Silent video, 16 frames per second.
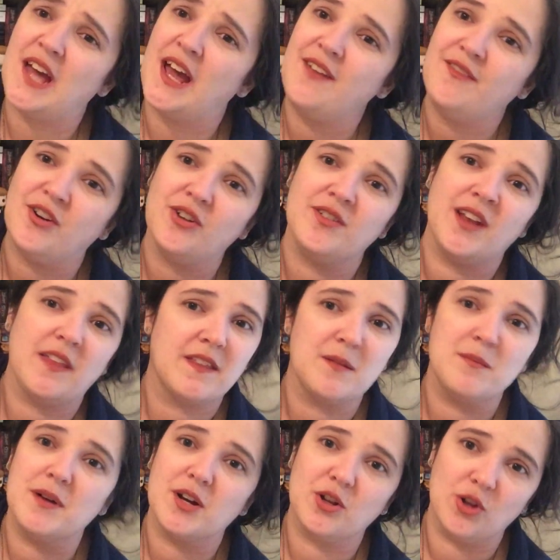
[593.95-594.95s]
I've heard
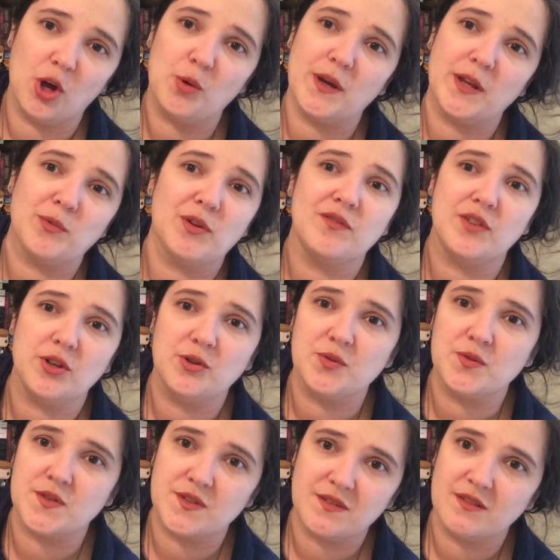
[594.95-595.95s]
nothing but glowing
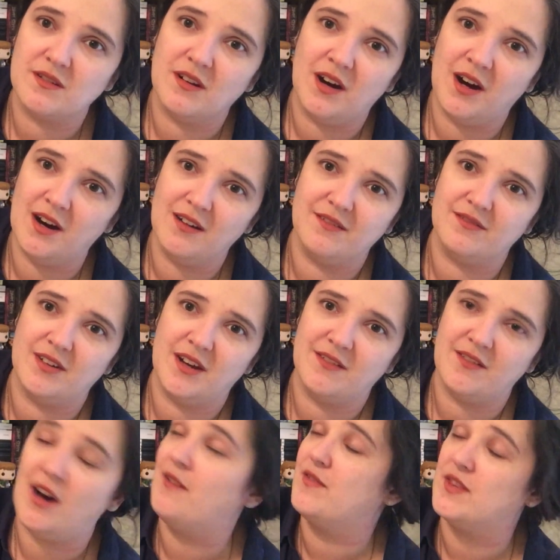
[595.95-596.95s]
reviews
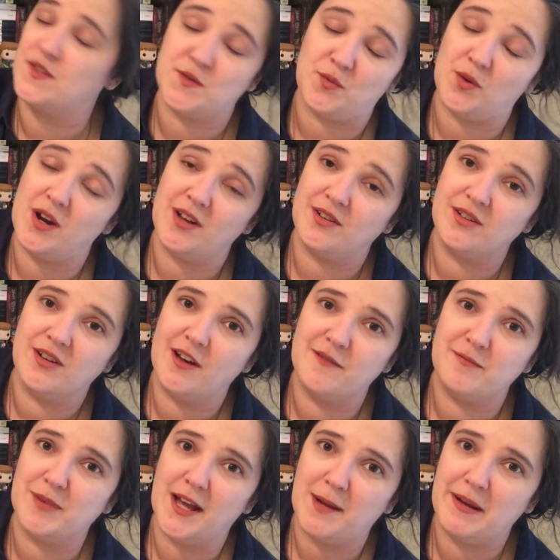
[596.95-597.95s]
of this run
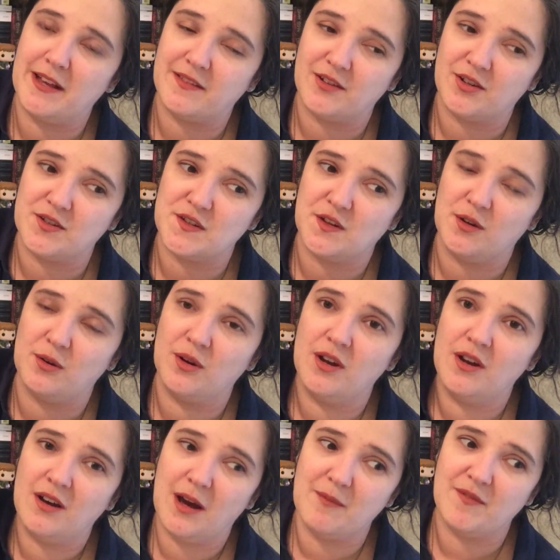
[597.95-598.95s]
of Black Panther. So
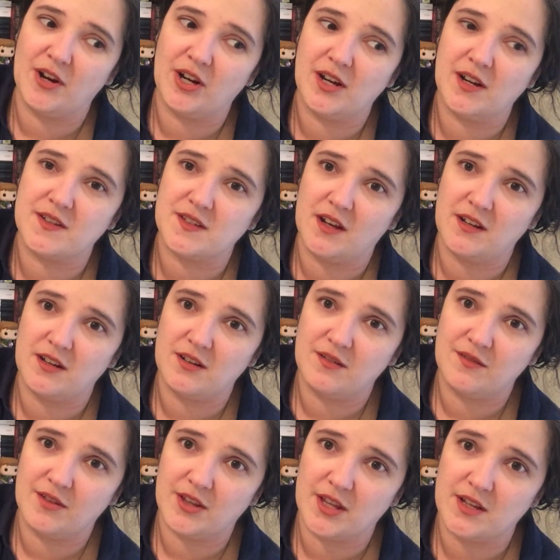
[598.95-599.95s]
I'm very excited
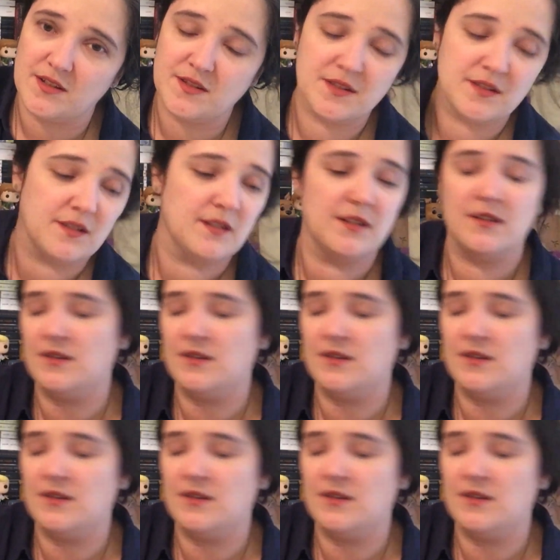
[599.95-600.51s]
for this.